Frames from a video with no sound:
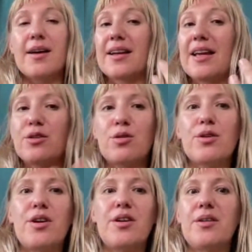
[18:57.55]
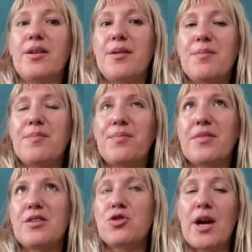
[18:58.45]
get your
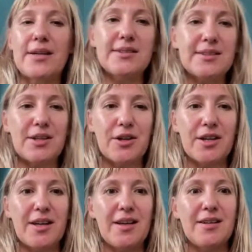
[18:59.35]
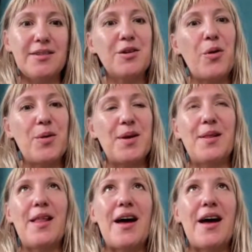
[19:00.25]
chat started, go on a